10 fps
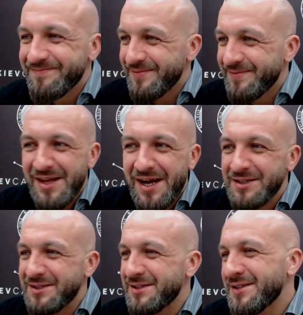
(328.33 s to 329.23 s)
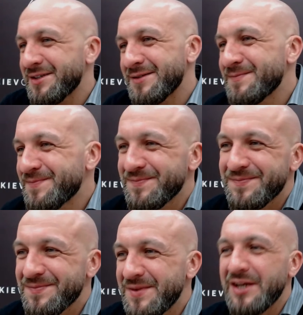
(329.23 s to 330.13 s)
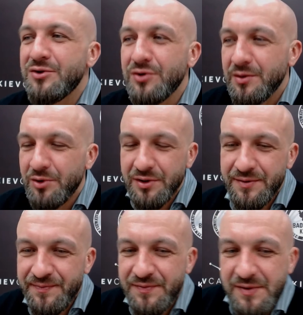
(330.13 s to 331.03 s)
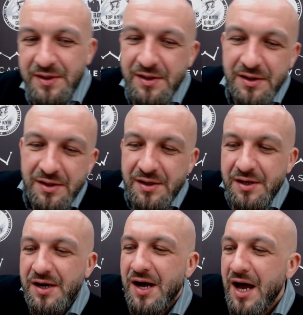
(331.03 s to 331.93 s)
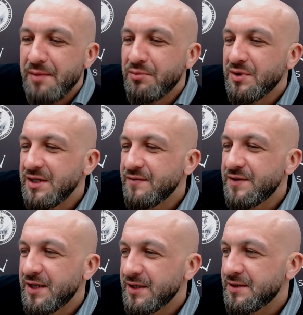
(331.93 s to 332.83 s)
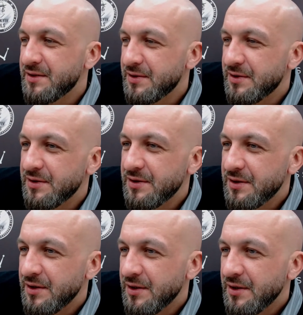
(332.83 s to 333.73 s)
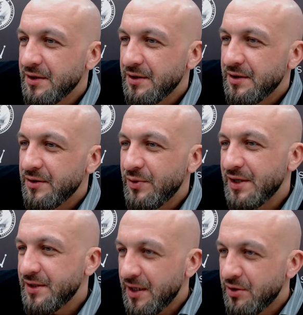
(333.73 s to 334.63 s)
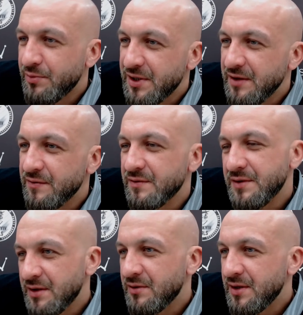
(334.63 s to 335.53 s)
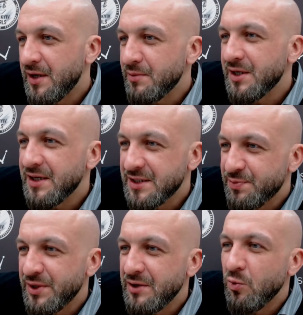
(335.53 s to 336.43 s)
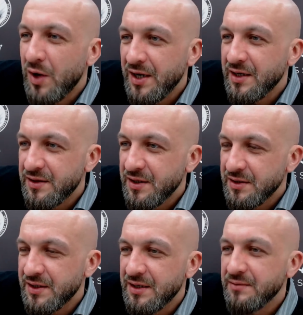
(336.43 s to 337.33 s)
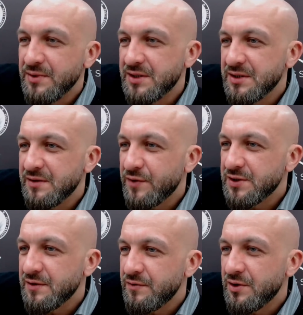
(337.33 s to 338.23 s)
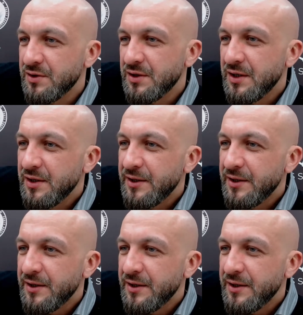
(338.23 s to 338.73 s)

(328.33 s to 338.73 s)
not not doable. I believe that. Well, I don't believe it. Now I'm gonna explain why I think that. Because first of all,